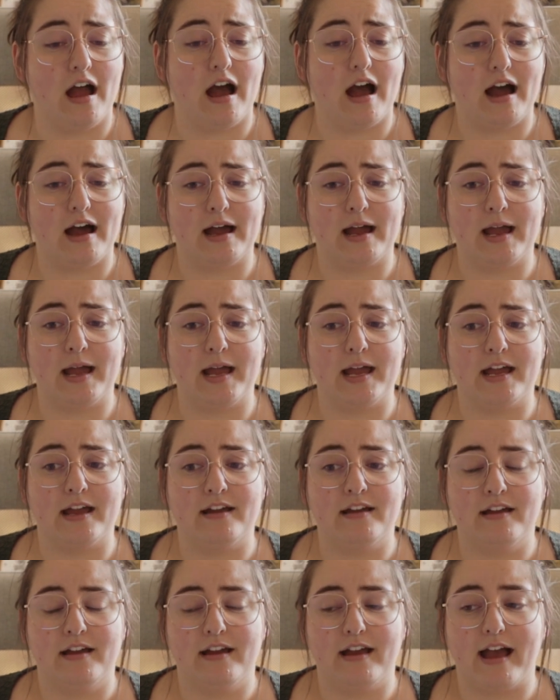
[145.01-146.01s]

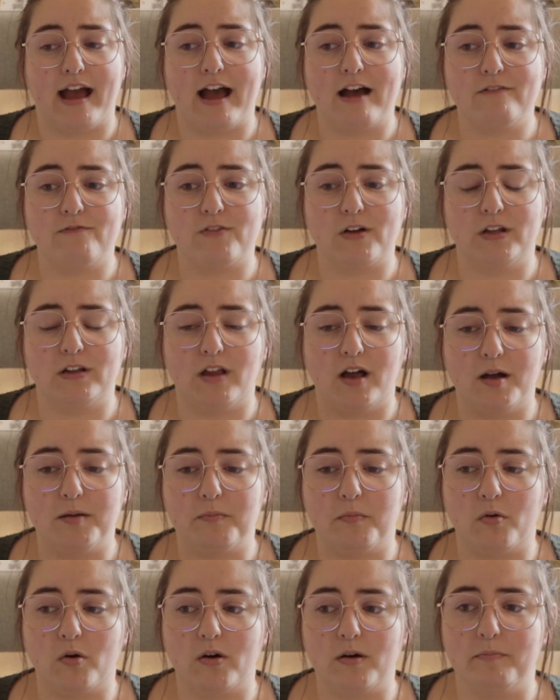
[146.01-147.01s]
I have a lot
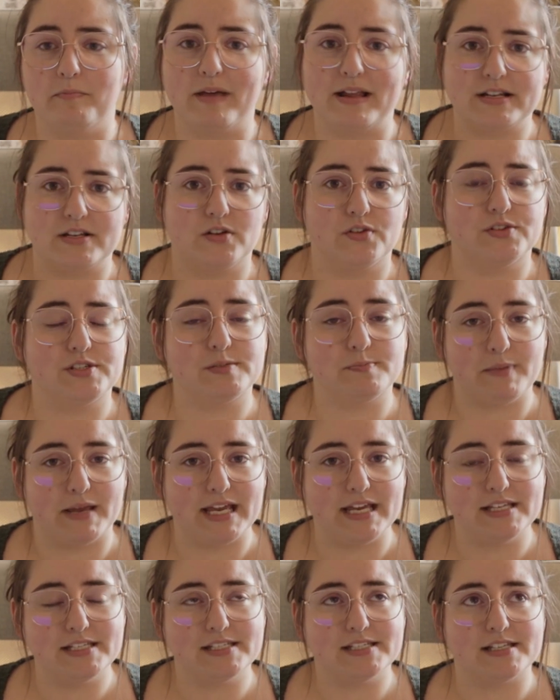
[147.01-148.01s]
more mental
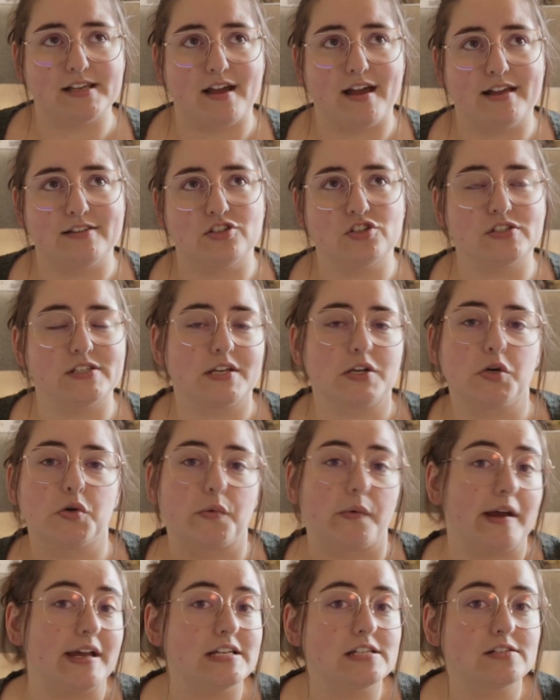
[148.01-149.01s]
space and just like
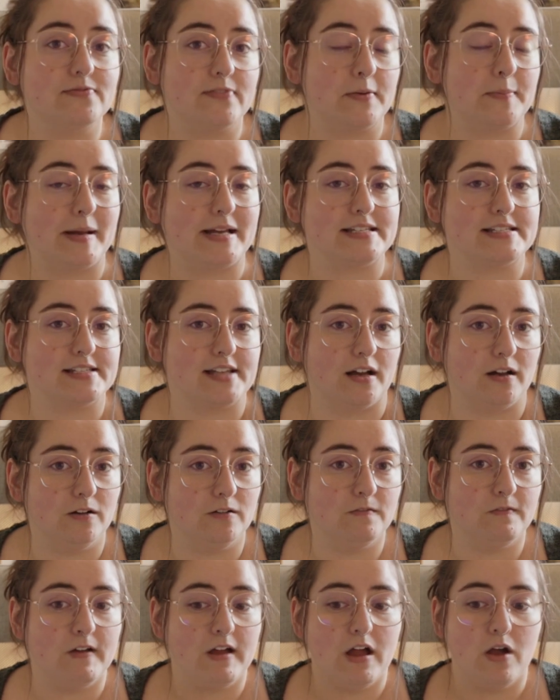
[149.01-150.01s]
grace for
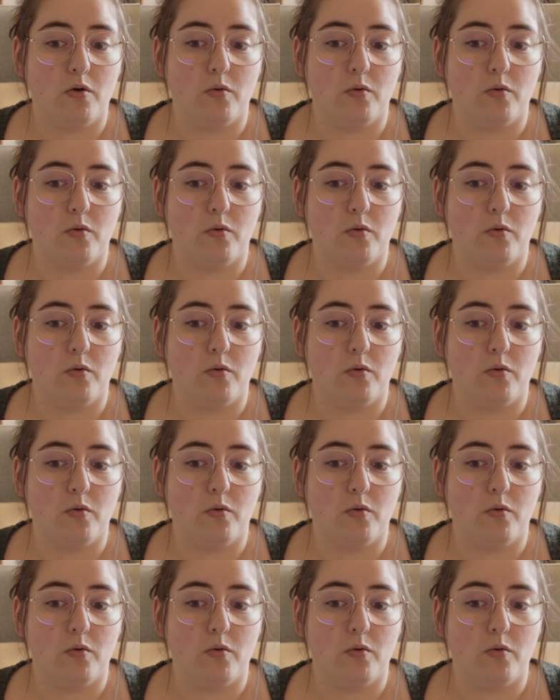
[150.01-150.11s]
myself